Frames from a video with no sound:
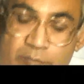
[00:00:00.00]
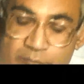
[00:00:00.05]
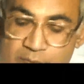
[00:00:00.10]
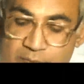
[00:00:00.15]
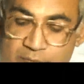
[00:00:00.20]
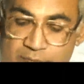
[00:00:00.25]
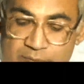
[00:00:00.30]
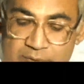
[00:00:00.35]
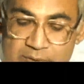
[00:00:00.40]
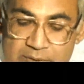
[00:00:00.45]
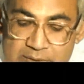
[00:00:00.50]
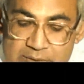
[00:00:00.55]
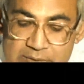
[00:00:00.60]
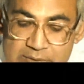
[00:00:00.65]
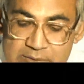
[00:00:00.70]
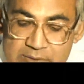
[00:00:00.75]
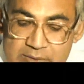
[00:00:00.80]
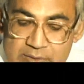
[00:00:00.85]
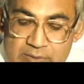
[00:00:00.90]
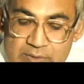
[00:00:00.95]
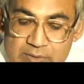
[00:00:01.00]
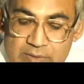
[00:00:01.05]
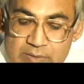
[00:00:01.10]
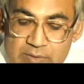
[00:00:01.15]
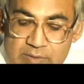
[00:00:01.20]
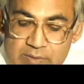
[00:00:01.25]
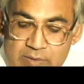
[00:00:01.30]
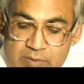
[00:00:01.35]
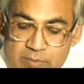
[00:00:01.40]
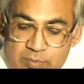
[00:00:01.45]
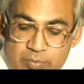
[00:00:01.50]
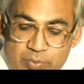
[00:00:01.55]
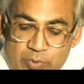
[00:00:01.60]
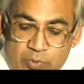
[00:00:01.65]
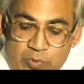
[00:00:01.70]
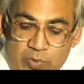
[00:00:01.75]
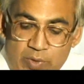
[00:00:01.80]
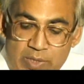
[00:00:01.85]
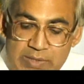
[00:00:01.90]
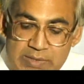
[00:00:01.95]
of the fetus
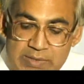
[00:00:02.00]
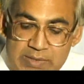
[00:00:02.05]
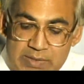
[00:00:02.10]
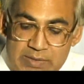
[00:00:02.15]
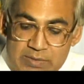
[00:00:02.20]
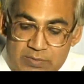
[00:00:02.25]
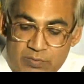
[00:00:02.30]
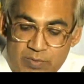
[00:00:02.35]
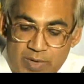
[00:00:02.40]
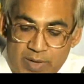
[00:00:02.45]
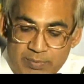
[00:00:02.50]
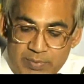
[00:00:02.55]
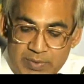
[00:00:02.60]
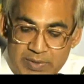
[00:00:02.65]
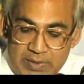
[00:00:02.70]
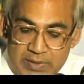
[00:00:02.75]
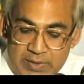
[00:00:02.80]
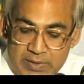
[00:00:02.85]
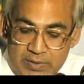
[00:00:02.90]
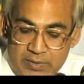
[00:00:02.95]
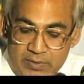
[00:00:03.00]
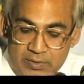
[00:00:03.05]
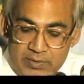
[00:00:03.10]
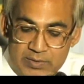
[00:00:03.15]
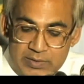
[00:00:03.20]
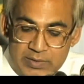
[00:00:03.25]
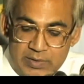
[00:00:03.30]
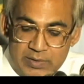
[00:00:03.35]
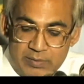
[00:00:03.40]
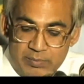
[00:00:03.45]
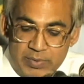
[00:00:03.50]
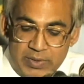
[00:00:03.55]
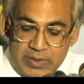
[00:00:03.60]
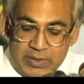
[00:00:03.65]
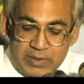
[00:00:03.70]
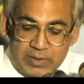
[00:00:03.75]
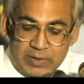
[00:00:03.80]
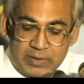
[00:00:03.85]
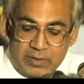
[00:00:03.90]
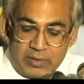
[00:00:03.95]
progresses rapidly until the
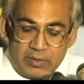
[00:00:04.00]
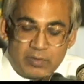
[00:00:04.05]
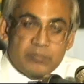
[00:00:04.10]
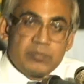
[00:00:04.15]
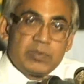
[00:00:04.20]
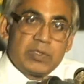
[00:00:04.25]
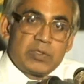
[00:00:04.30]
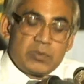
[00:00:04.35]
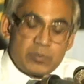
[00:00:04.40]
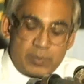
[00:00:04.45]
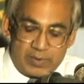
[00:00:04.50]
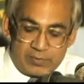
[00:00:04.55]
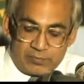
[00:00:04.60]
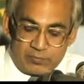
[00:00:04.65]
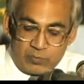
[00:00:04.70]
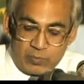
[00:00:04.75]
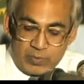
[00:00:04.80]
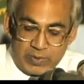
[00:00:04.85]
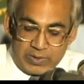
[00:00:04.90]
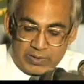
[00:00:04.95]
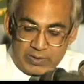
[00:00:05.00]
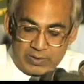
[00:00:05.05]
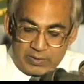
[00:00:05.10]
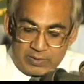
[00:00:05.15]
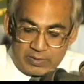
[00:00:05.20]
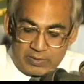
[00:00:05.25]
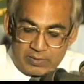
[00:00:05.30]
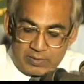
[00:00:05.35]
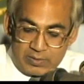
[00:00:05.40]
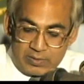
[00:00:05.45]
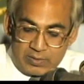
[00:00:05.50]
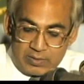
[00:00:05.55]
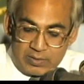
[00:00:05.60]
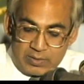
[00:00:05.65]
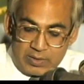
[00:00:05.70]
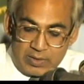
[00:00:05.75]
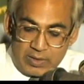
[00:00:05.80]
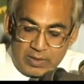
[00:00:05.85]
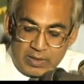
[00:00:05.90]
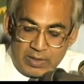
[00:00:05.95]
beginning of the 12th week,
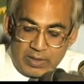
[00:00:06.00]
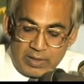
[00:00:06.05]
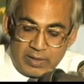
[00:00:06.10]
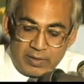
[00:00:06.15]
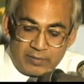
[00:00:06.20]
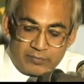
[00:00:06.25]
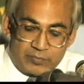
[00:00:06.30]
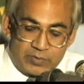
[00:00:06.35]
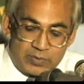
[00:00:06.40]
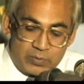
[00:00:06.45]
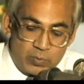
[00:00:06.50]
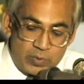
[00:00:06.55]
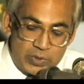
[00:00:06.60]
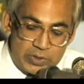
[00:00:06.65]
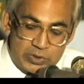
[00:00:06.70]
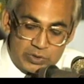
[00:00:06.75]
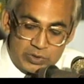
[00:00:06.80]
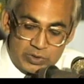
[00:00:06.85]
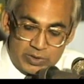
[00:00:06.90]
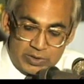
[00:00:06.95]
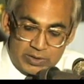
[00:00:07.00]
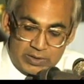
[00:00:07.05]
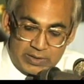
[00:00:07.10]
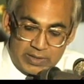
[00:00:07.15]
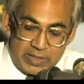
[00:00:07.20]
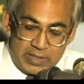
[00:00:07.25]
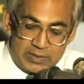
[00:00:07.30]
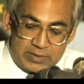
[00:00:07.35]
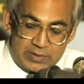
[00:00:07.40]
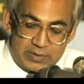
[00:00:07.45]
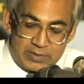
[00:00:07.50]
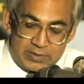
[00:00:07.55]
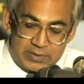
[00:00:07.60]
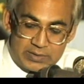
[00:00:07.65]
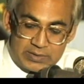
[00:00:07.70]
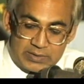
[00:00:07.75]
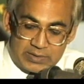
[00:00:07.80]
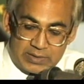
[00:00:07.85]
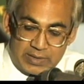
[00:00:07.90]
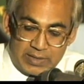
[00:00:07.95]
after which it
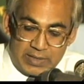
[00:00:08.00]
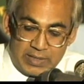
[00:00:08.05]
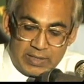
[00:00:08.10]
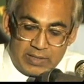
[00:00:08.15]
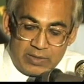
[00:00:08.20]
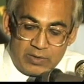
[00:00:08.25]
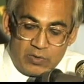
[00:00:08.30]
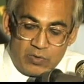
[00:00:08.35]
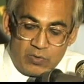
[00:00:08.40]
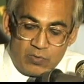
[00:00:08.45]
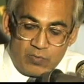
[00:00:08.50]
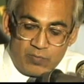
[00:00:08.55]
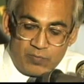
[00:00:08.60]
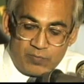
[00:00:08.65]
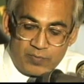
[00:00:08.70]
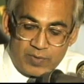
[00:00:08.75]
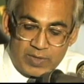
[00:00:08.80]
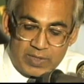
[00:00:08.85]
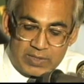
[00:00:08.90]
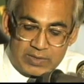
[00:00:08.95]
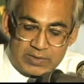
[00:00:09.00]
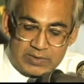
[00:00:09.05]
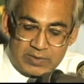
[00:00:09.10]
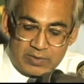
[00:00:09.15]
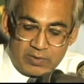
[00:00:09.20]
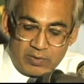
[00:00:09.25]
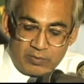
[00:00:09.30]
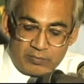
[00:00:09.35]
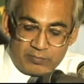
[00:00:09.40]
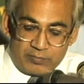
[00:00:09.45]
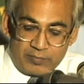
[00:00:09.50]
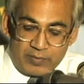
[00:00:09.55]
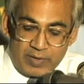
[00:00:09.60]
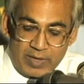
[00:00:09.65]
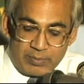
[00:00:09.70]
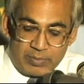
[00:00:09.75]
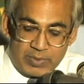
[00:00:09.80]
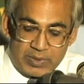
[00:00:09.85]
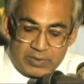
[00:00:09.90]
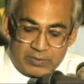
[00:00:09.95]
enters a new phase of
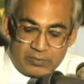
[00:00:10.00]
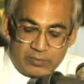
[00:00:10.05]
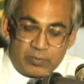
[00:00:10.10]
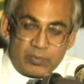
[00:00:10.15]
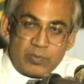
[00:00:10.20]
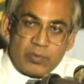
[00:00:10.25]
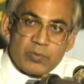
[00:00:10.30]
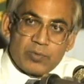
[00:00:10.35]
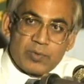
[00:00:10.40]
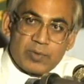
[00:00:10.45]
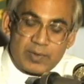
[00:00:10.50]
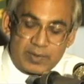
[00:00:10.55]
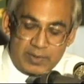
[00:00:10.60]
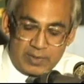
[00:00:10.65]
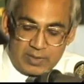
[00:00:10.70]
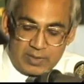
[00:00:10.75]
rapid growth